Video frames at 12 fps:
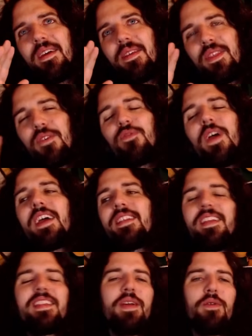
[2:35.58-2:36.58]
The fact
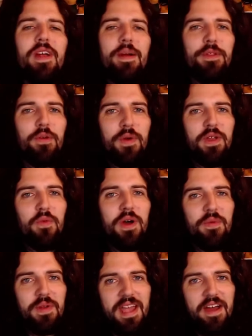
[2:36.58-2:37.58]
that they were able to win
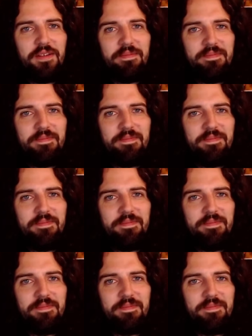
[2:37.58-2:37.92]
one without him.